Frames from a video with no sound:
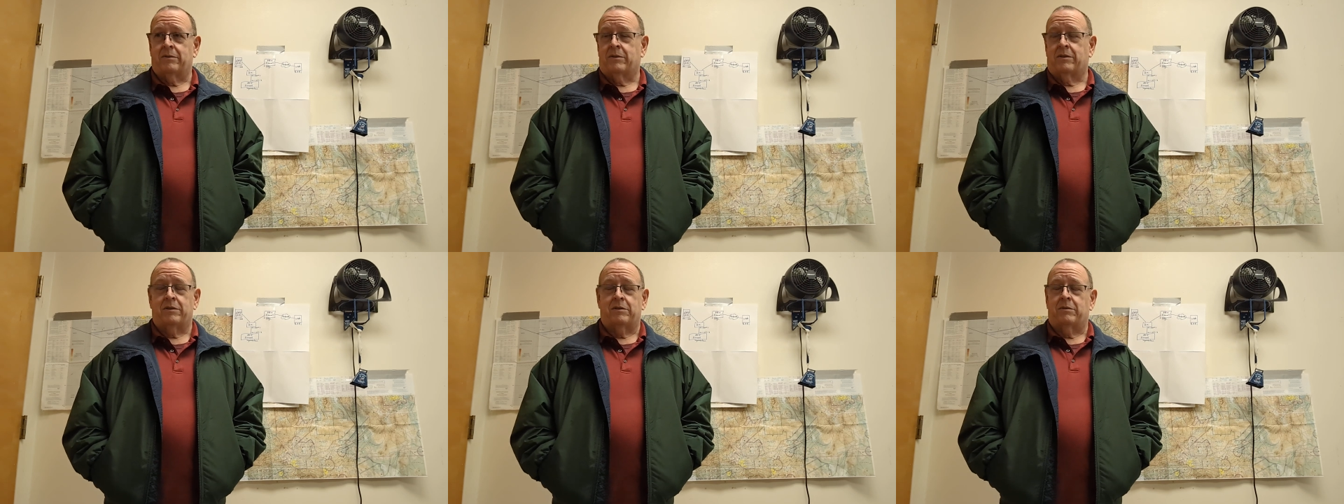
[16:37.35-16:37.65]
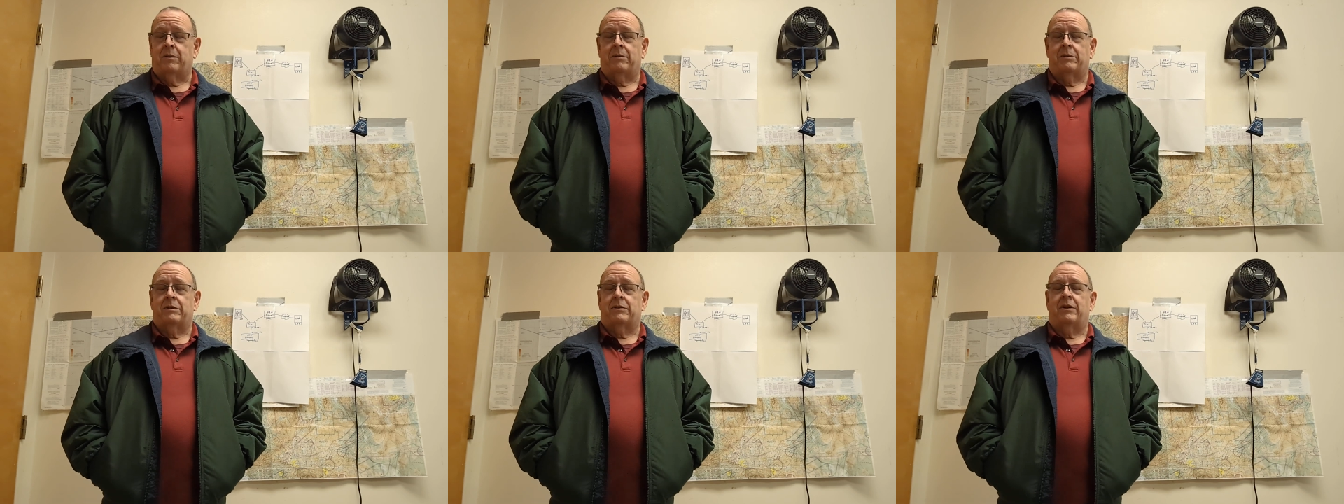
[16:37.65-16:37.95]
which is
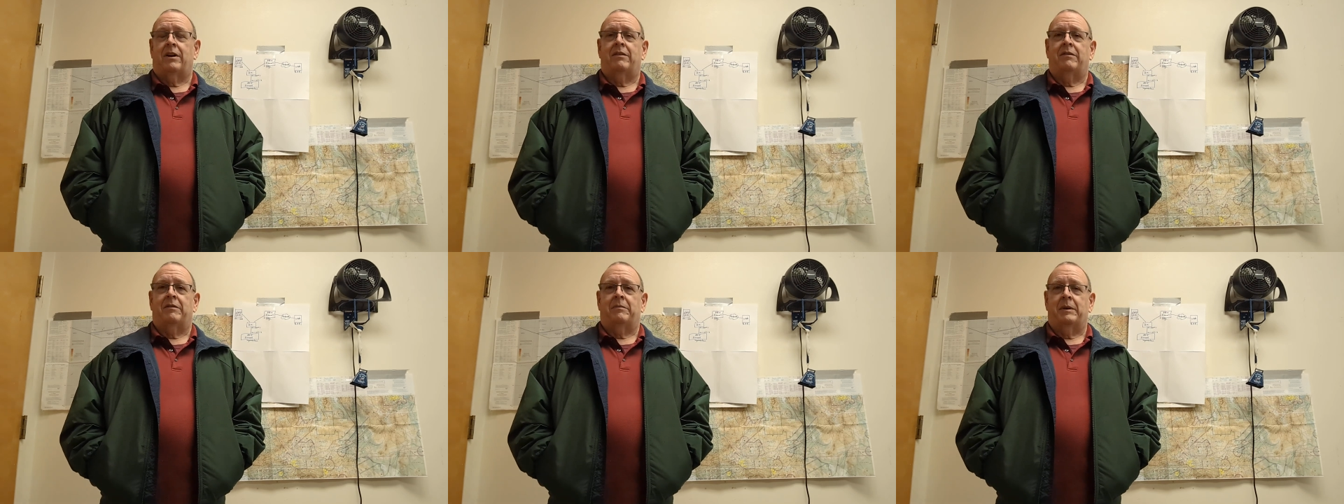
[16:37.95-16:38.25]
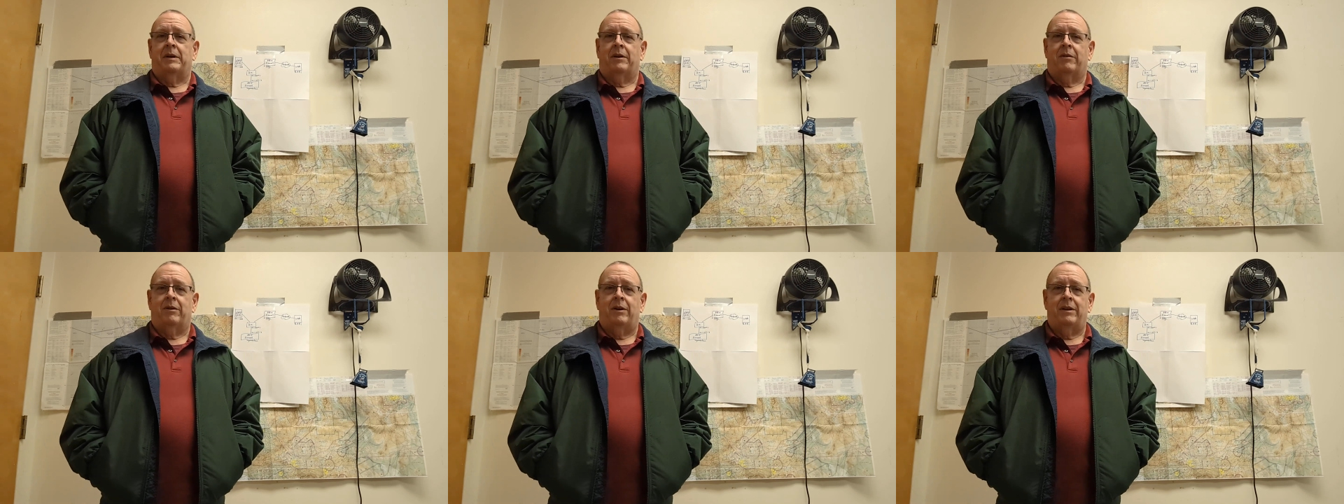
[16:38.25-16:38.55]
what was driving
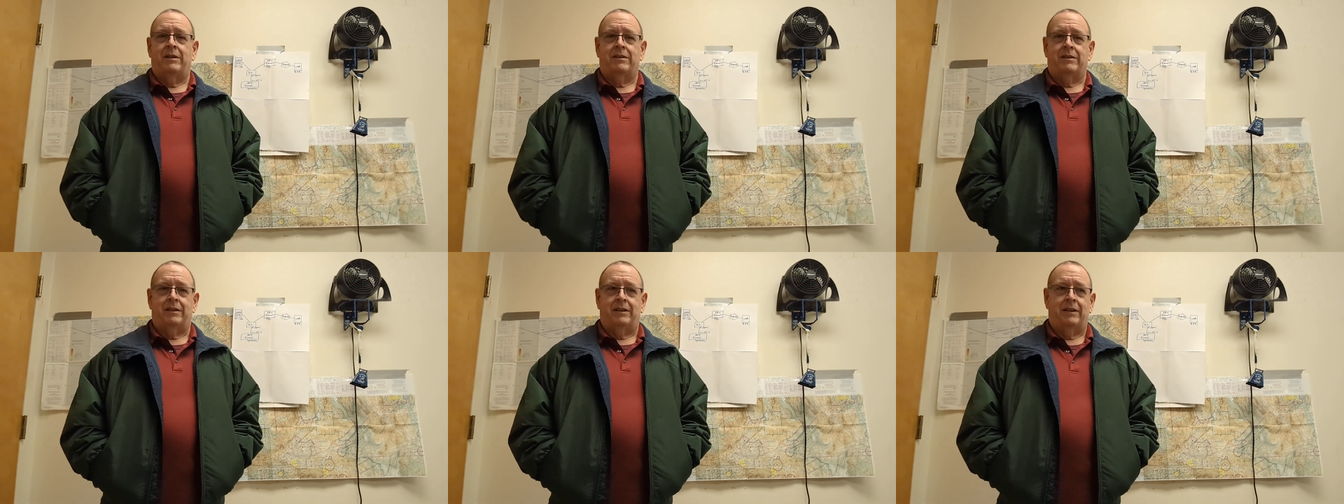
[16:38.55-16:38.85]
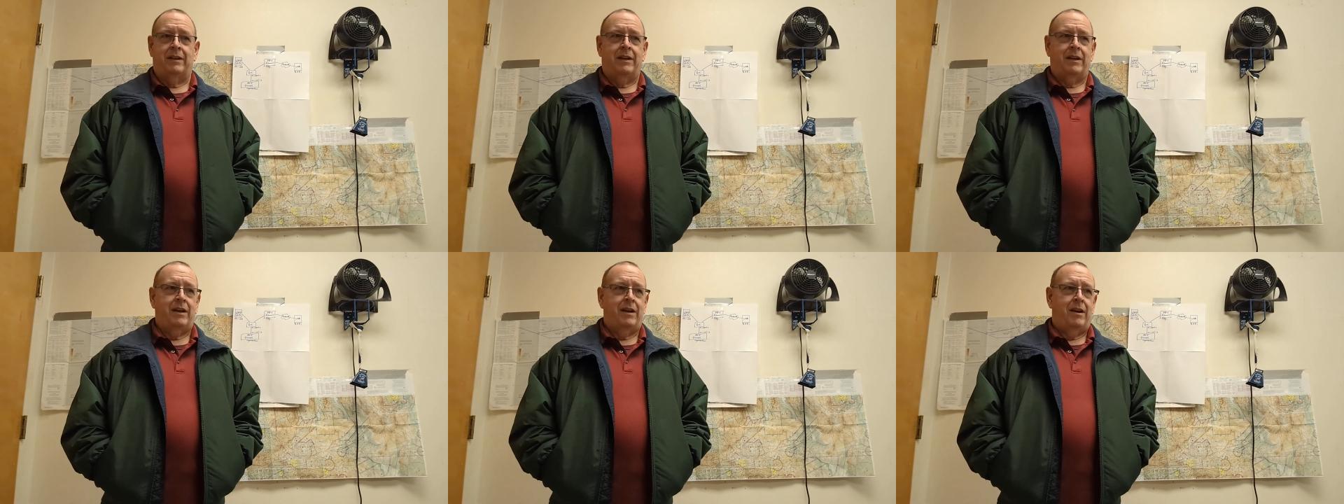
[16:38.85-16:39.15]
me
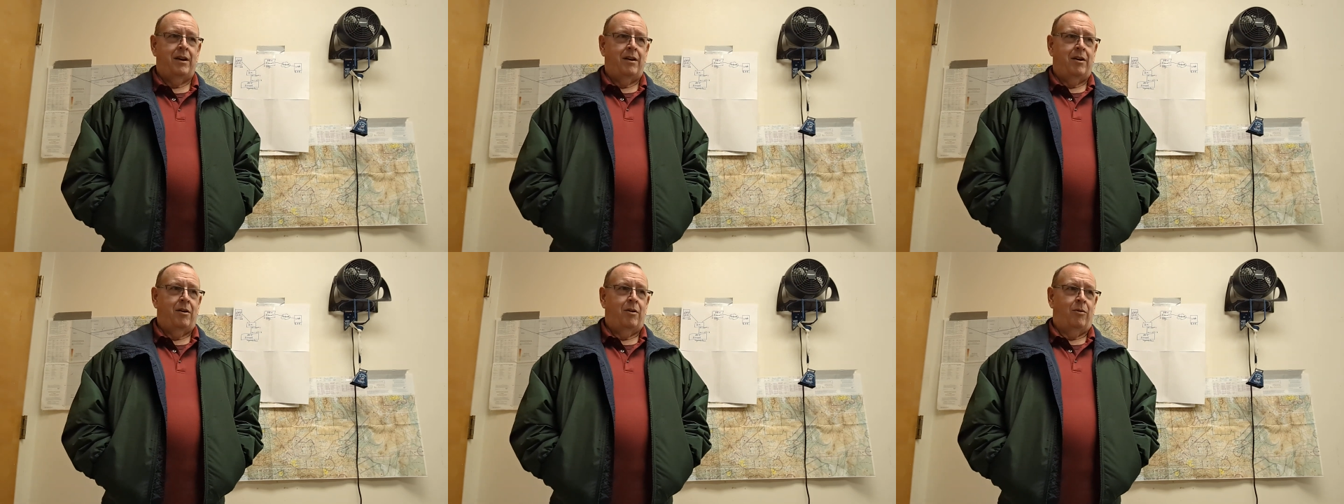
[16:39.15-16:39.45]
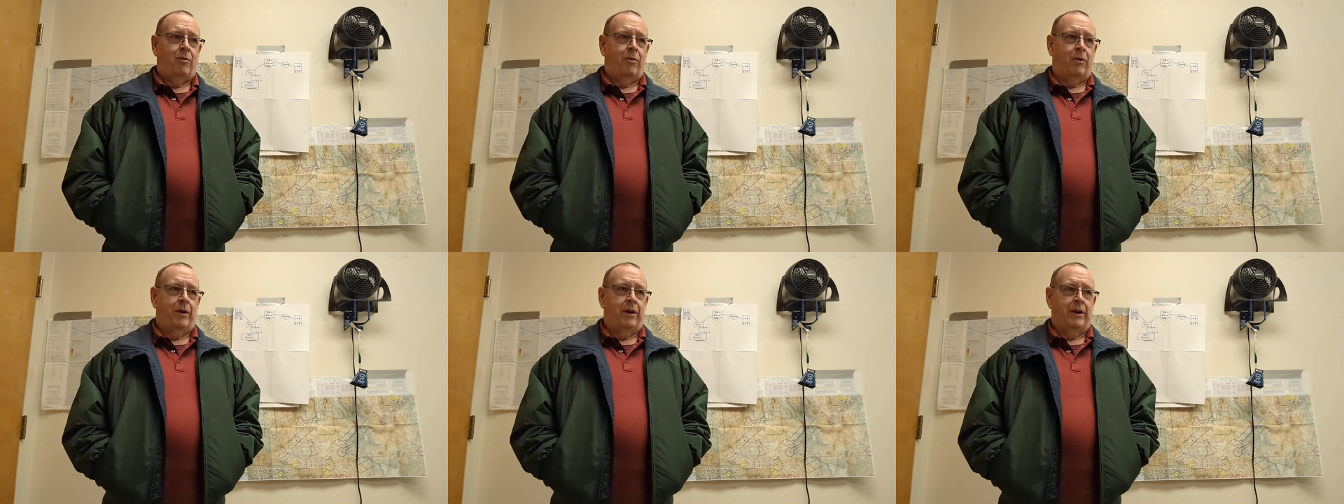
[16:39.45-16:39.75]
crazy
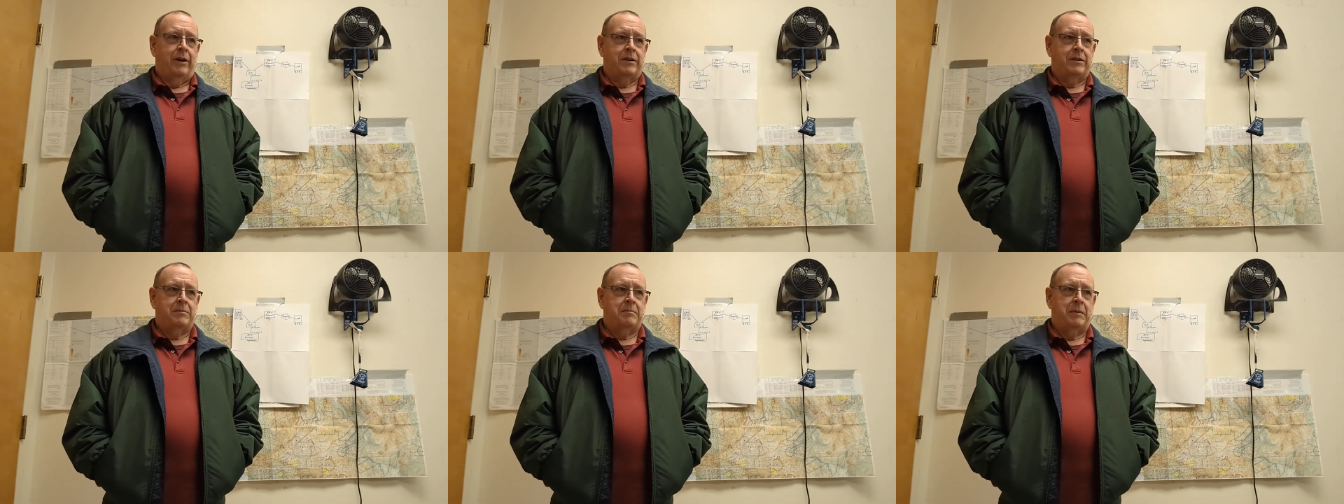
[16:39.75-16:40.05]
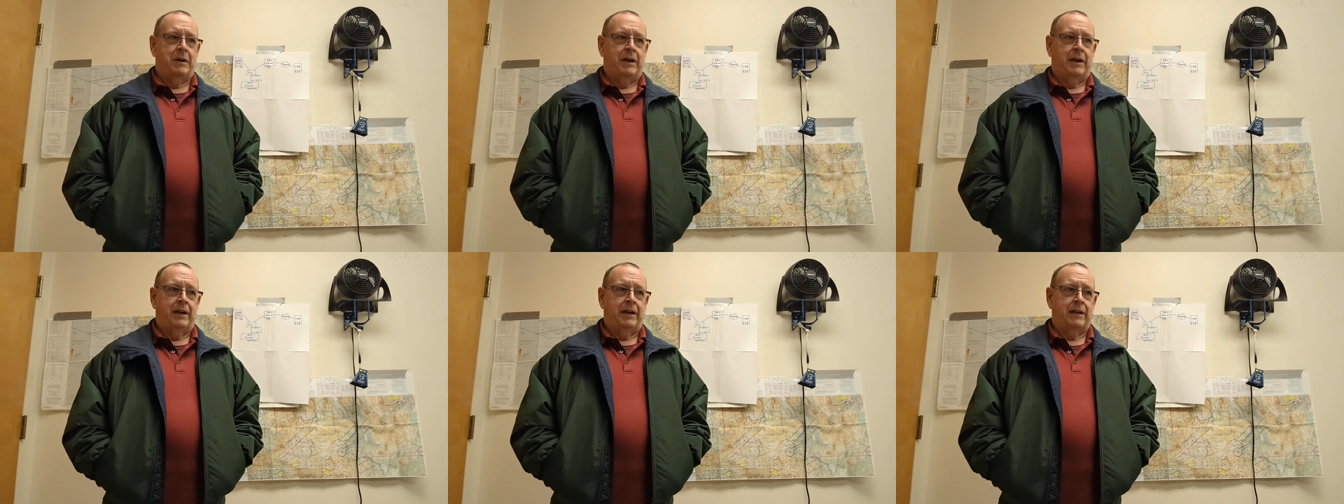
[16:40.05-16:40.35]
was
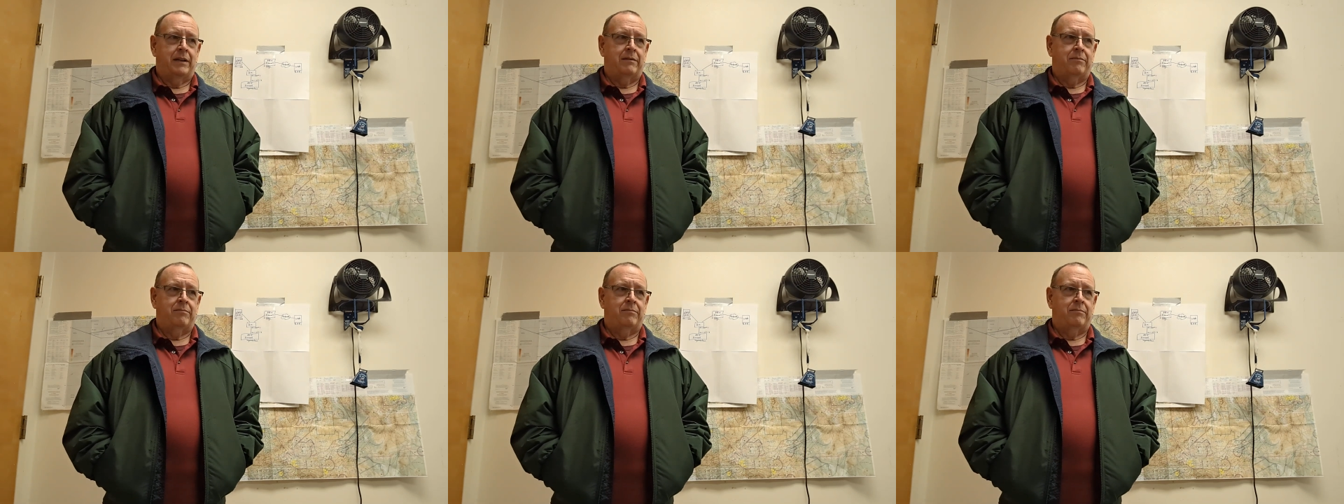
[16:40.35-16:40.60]
my